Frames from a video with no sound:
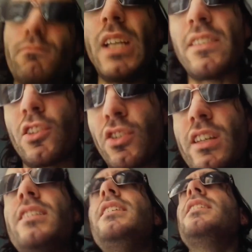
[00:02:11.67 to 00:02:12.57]
It's a
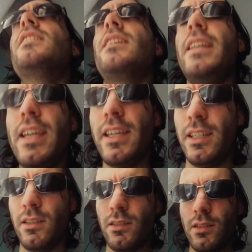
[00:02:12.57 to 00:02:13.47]
totally
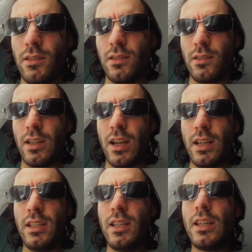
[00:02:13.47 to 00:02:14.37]
grey
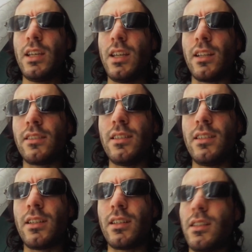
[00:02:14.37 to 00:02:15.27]
sky. And I
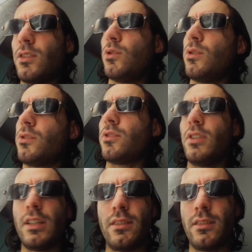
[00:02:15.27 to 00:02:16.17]
think also
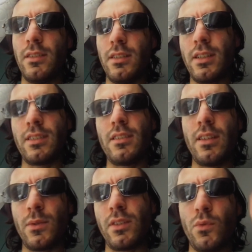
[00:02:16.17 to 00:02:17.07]
that next
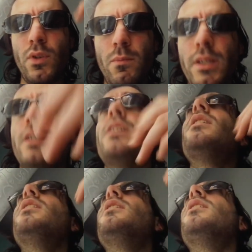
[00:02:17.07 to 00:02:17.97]
hours will be
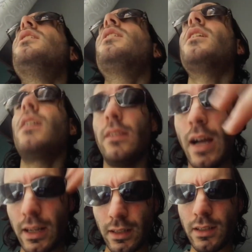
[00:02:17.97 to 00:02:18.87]

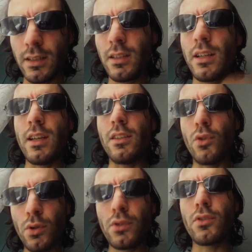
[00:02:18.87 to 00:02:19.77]
dark.
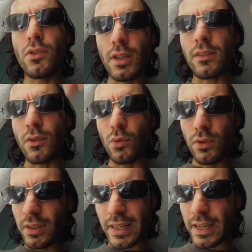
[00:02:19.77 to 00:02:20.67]
And also that
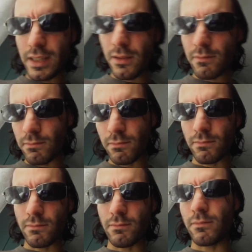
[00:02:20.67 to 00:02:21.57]
could rain a
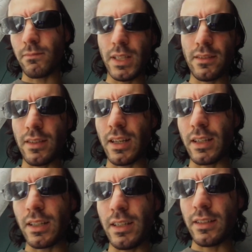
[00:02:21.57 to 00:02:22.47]
bit
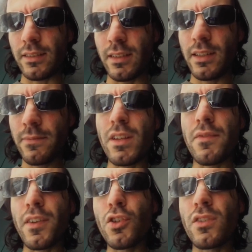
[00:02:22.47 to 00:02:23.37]
like yesterday. And
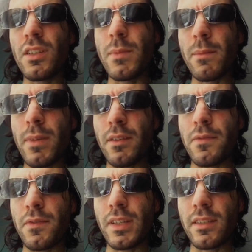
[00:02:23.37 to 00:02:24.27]
if I don't remember
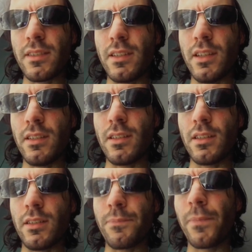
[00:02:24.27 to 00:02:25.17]
if yesterday in
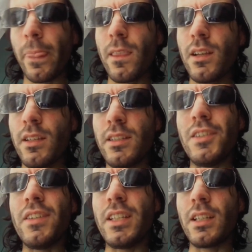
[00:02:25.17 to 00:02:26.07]
the
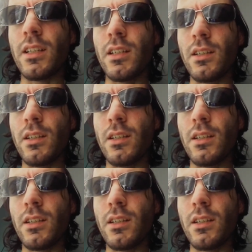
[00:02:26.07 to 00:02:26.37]
evening